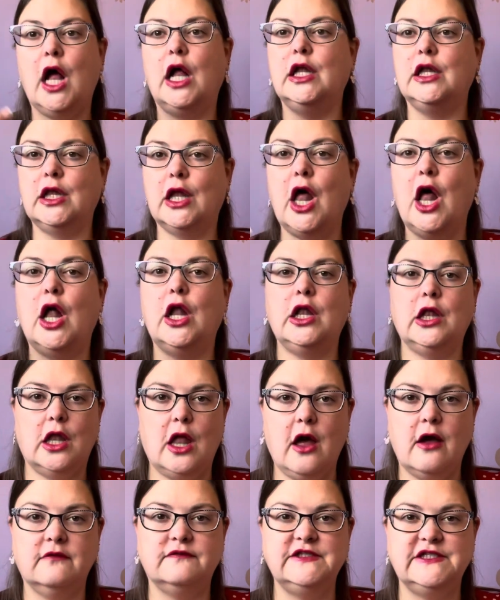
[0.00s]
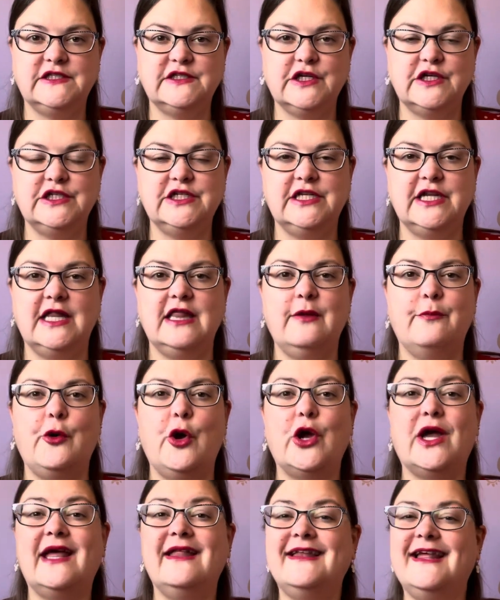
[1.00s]
of discussion in the
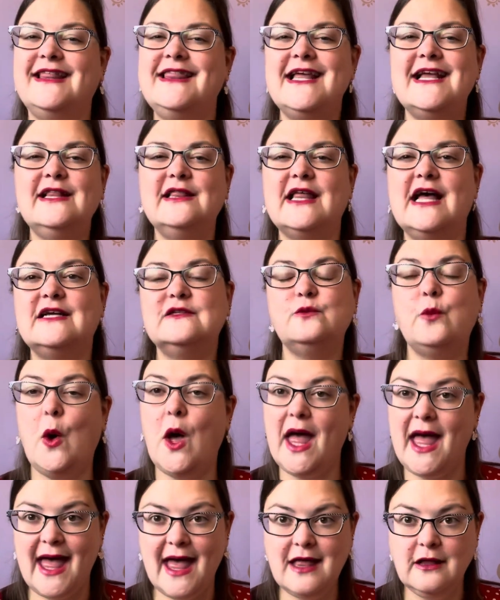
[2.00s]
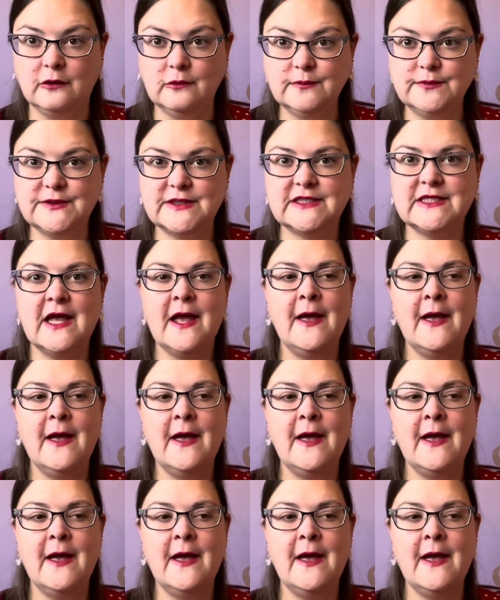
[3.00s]
book. And I think that's what helps